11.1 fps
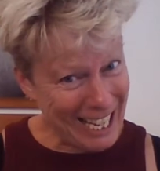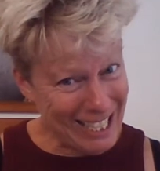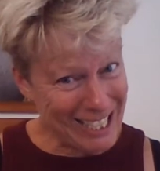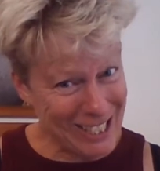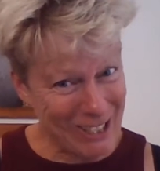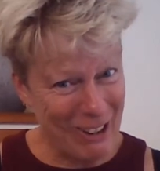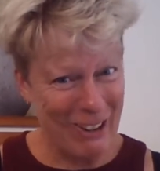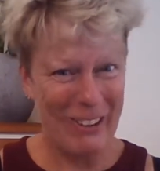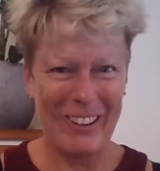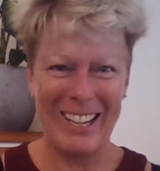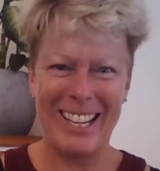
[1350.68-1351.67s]
a
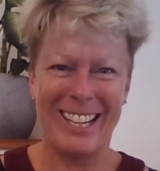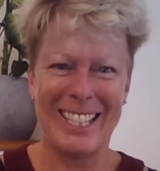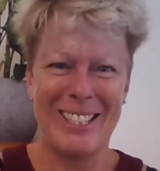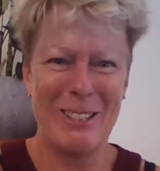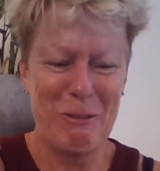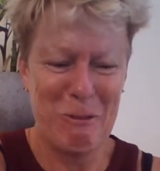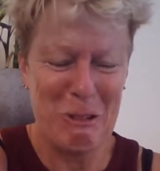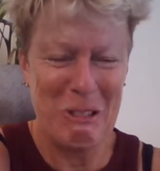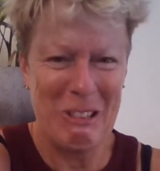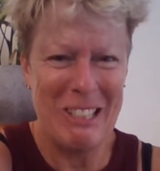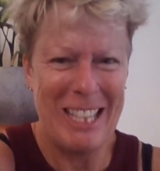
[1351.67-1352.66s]
story. I do
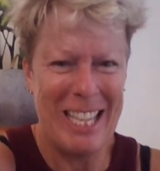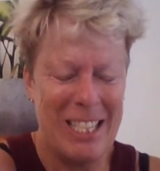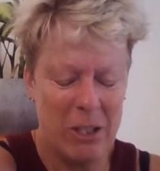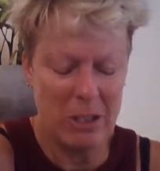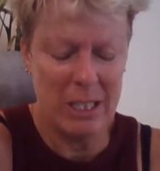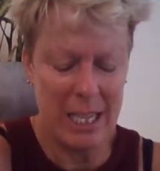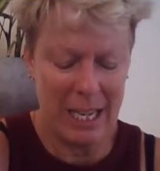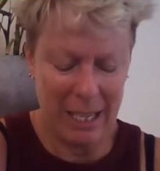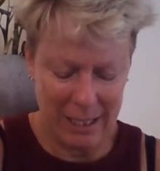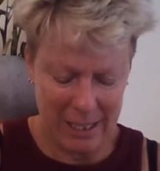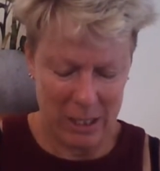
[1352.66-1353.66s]
warn you, they do
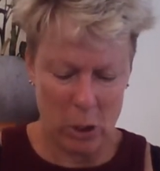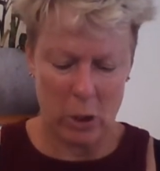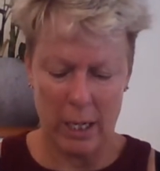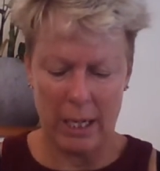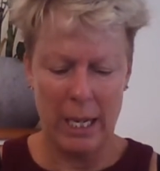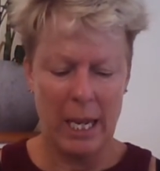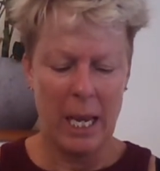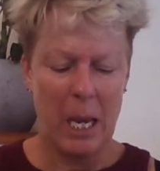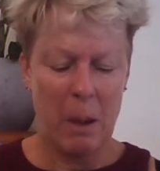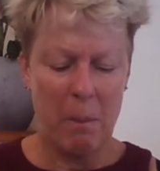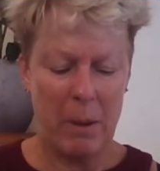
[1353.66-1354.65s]
tell a story.
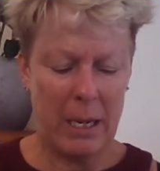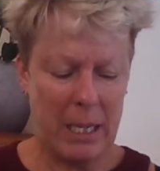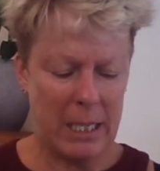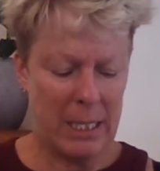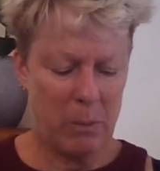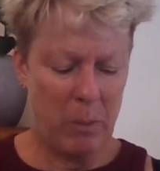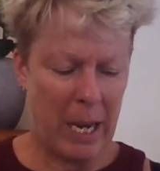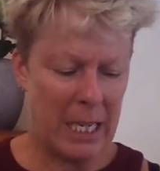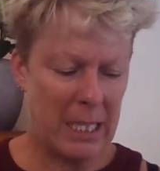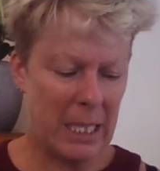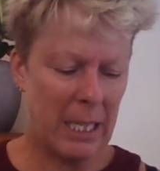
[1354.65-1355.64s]
But it is
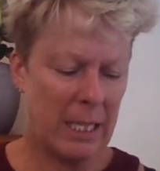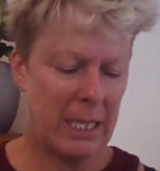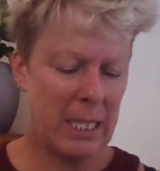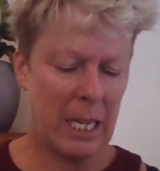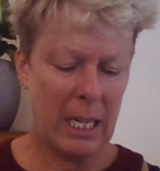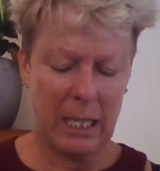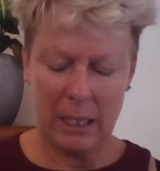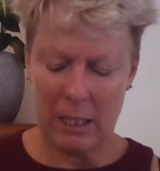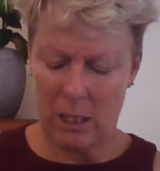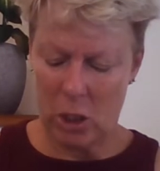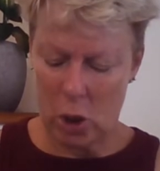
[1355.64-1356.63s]
basically telling
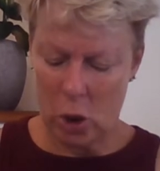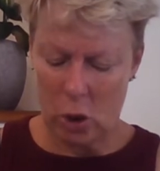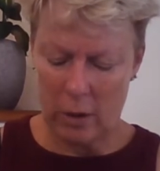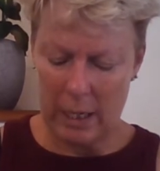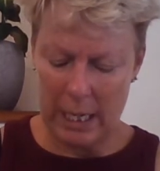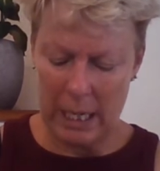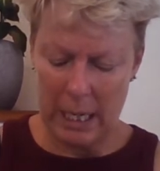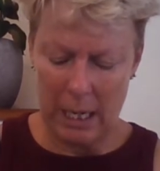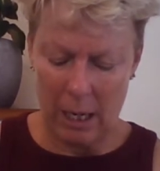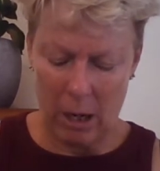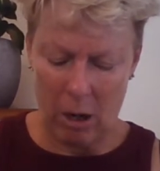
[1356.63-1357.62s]
the story
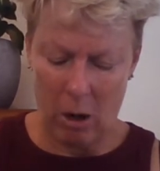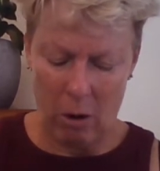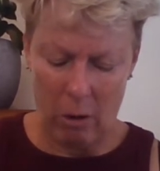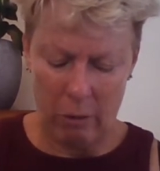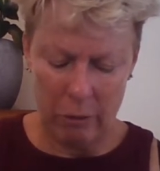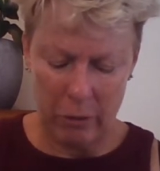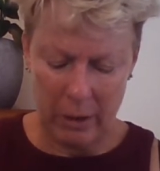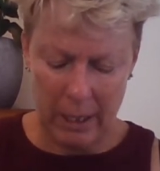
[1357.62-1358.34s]
here of